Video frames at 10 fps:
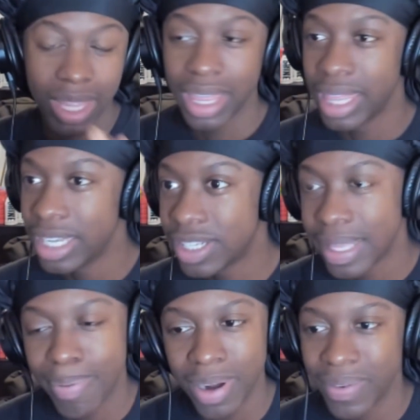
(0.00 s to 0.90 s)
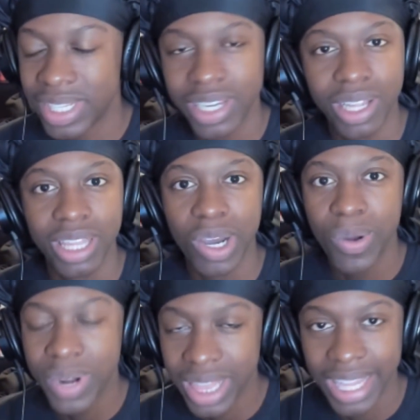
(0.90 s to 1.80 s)
this is the perfect song,
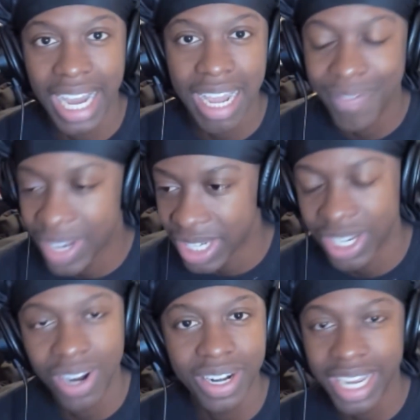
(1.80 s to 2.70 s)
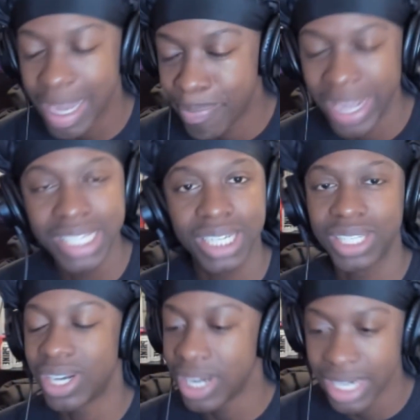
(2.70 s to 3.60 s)
Lone, live guitar, nigga, bass
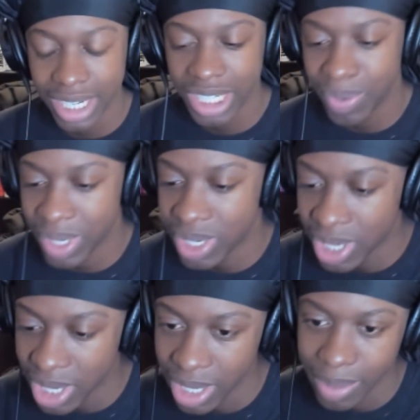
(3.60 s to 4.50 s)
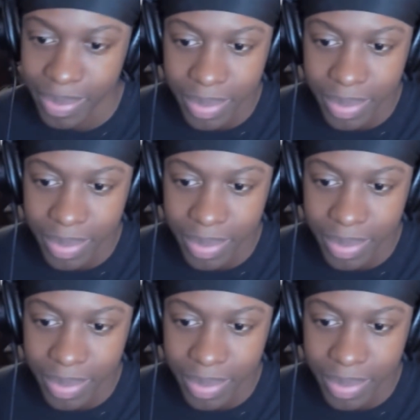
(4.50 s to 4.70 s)
guitar, this shit would go hard.